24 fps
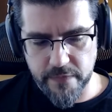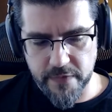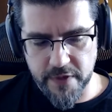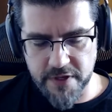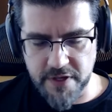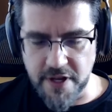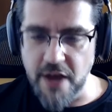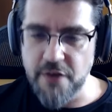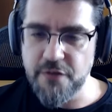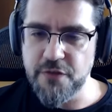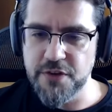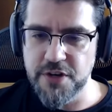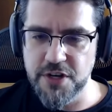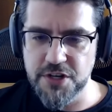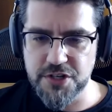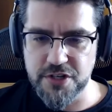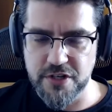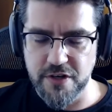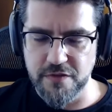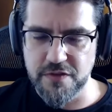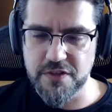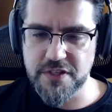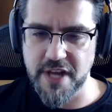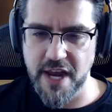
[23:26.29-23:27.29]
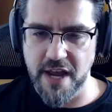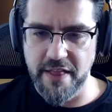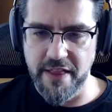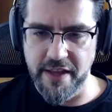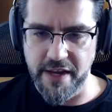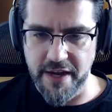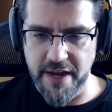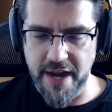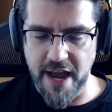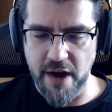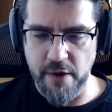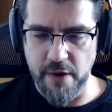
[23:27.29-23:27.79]
the definition of
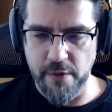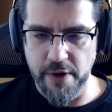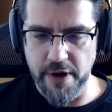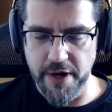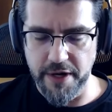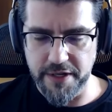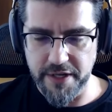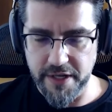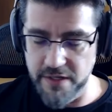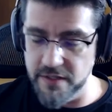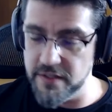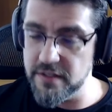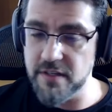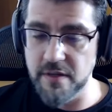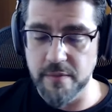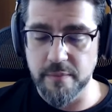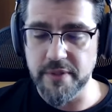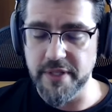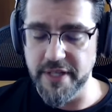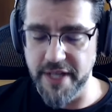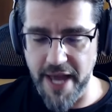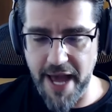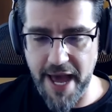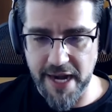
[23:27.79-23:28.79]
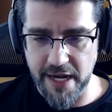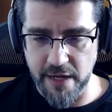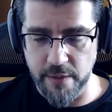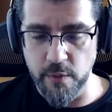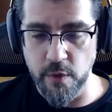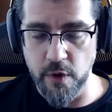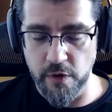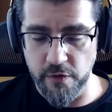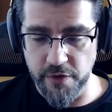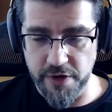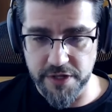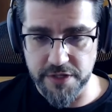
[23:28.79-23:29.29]
scaling a network is simply adding
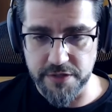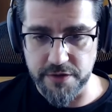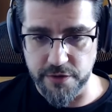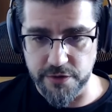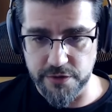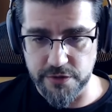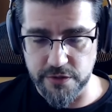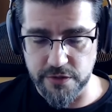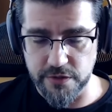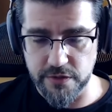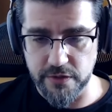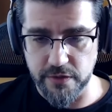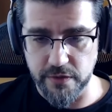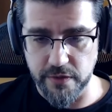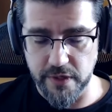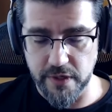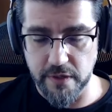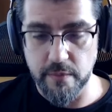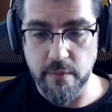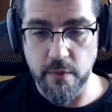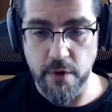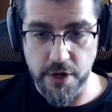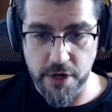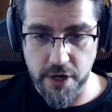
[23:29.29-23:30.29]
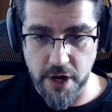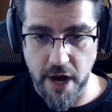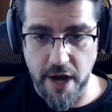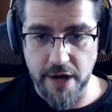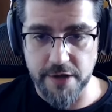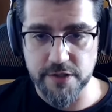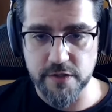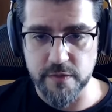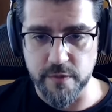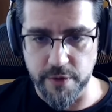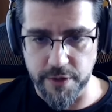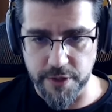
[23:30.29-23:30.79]
more resources to it, more
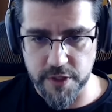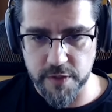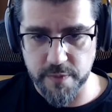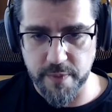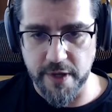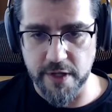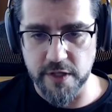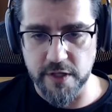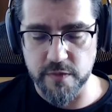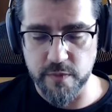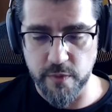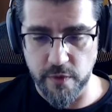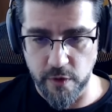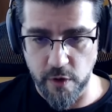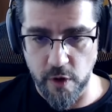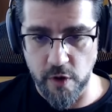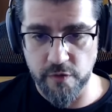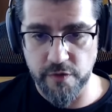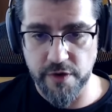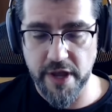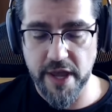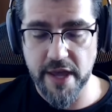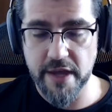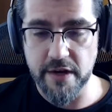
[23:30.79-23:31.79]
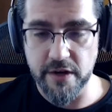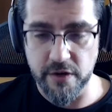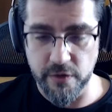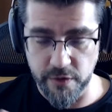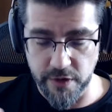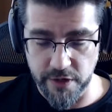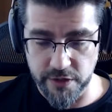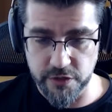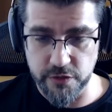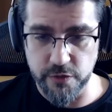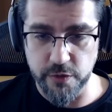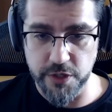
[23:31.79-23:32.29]
cost, more expense, more overhead in
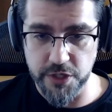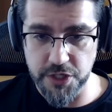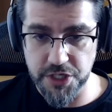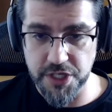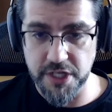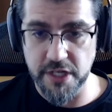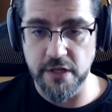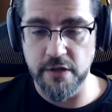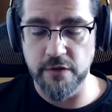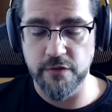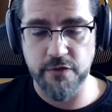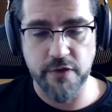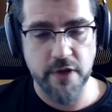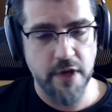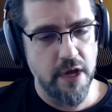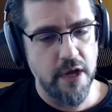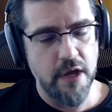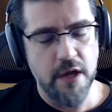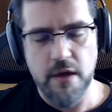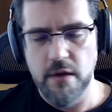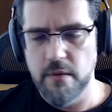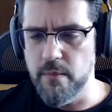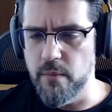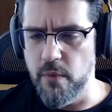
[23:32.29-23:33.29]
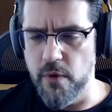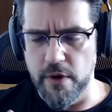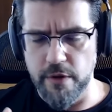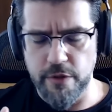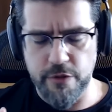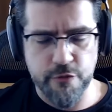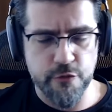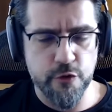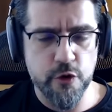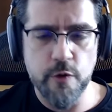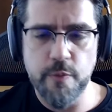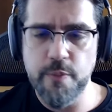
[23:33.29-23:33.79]
order to achieve more
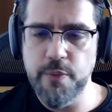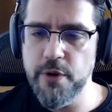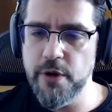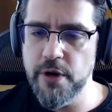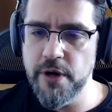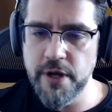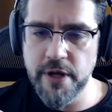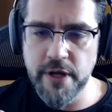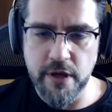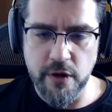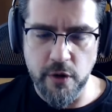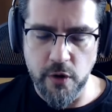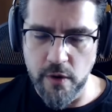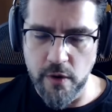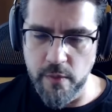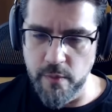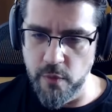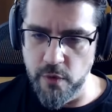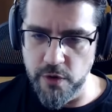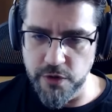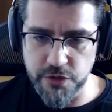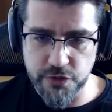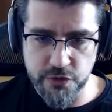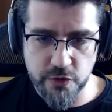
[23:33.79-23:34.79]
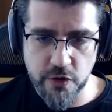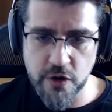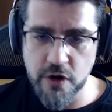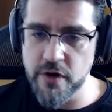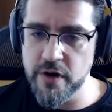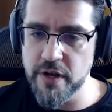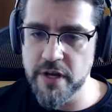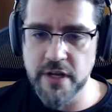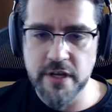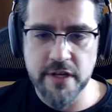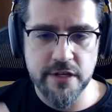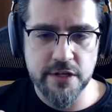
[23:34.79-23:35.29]
throughput or more
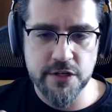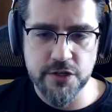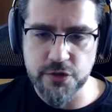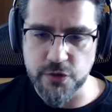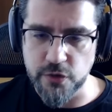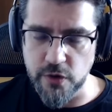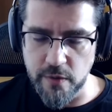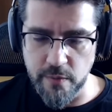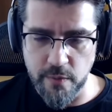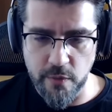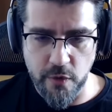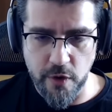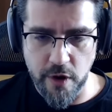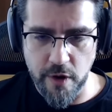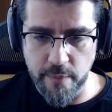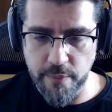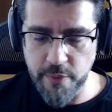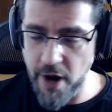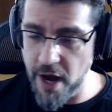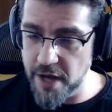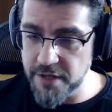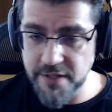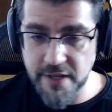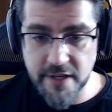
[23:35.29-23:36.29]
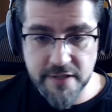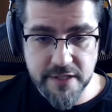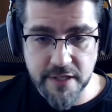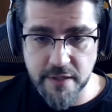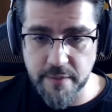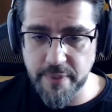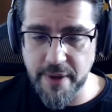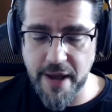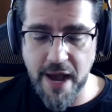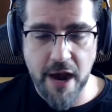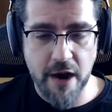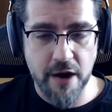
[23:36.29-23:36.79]
storage or more
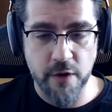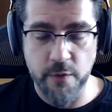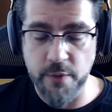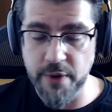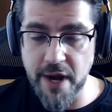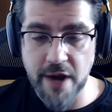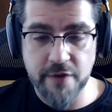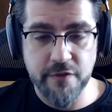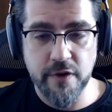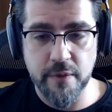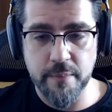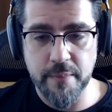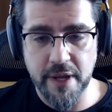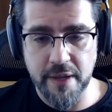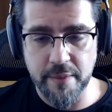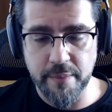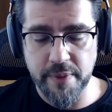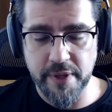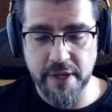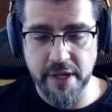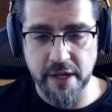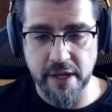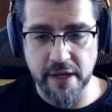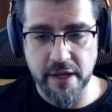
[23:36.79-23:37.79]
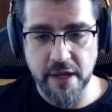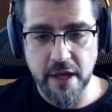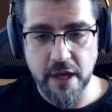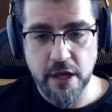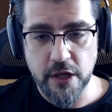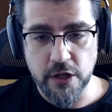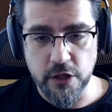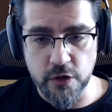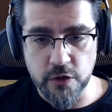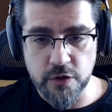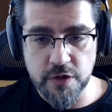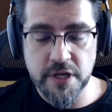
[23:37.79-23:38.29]
processing power, whatever it may be.
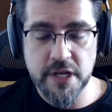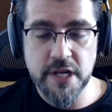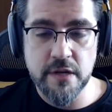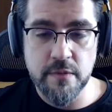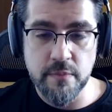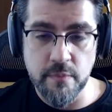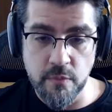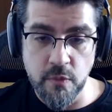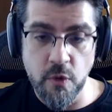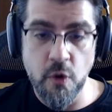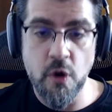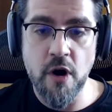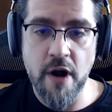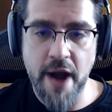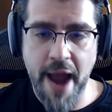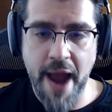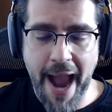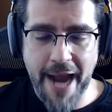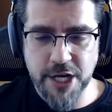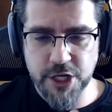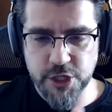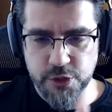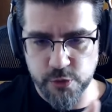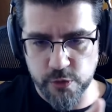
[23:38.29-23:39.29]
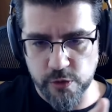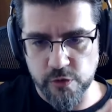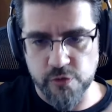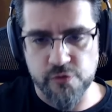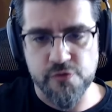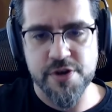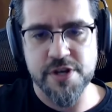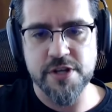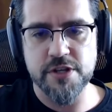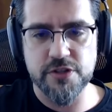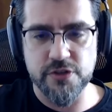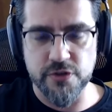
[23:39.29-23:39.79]
You need more
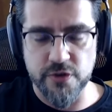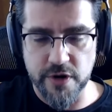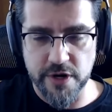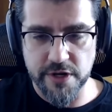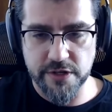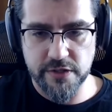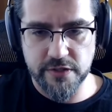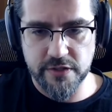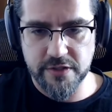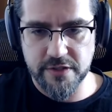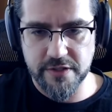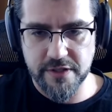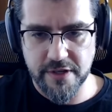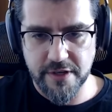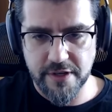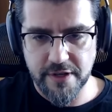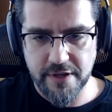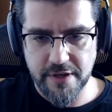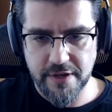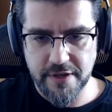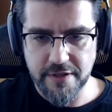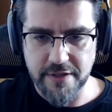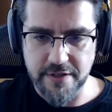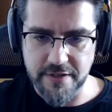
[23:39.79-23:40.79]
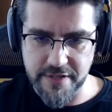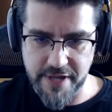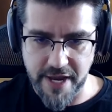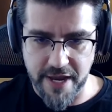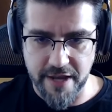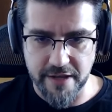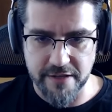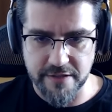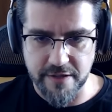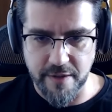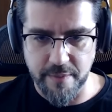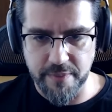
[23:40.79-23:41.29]
actual resource to
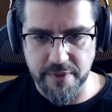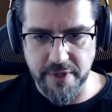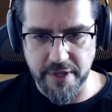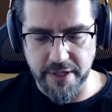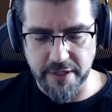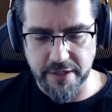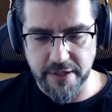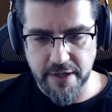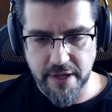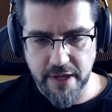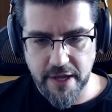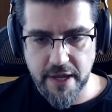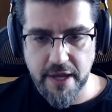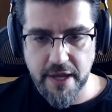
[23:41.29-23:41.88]
scale something.